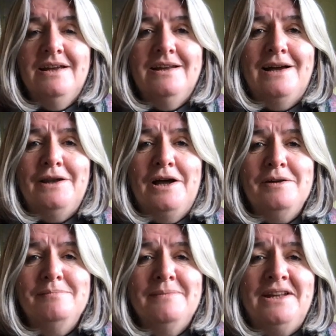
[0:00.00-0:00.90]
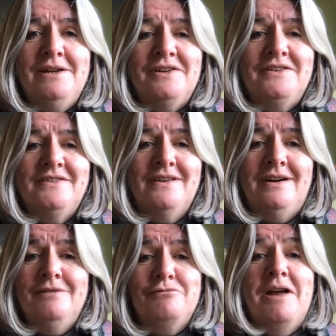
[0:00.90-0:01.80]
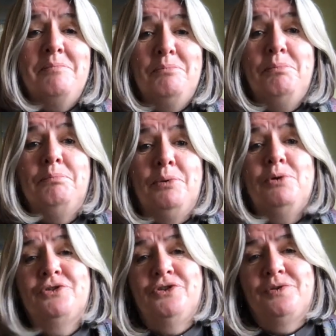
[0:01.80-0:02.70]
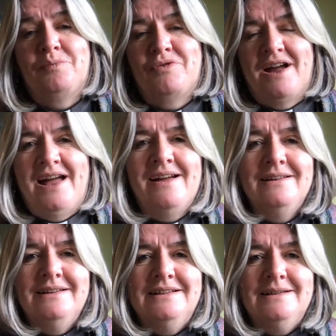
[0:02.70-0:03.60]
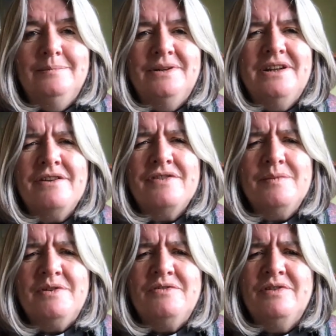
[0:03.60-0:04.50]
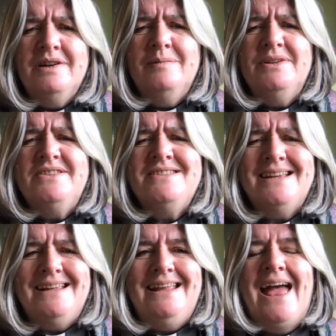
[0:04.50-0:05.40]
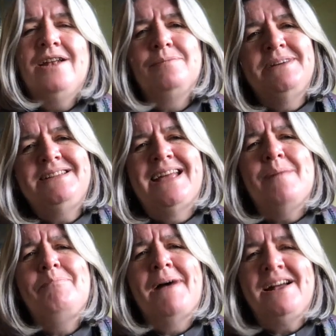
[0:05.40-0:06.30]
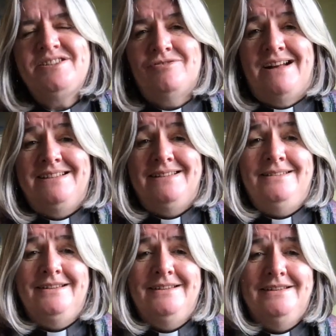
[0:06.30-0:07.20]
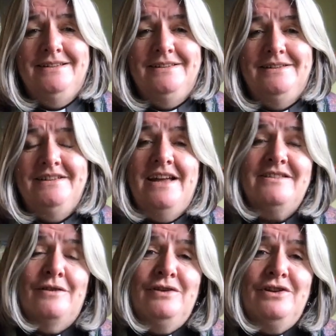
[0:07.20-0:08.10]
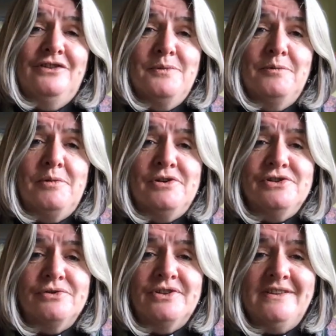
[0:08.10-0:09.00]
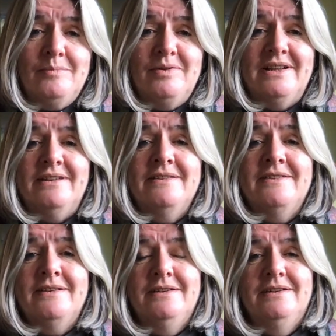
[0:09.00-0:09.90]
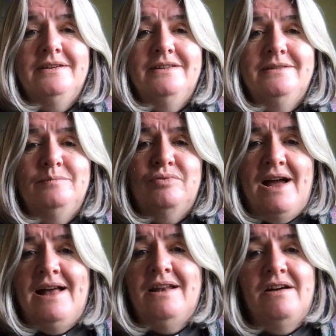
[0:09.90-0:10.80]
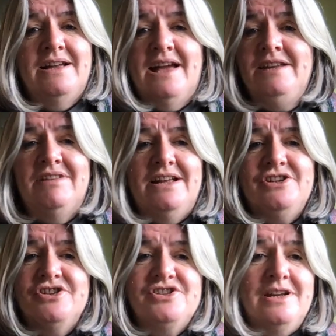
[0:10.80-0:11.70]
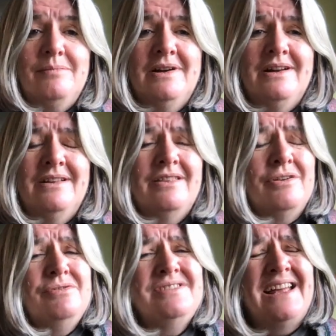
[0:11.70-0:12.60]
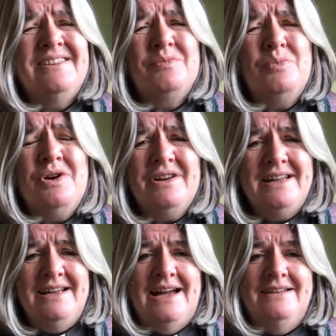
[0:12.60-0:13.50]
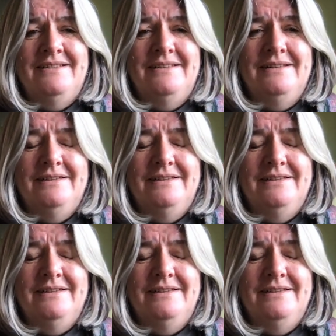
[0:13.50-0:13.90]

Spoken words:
Now, like many of us, I've read books on prayer, but none of them have particularly helped me to get better at it. Yes, I've learned some spiritual disciplines. Prayer, like any relationship, though, takes working at.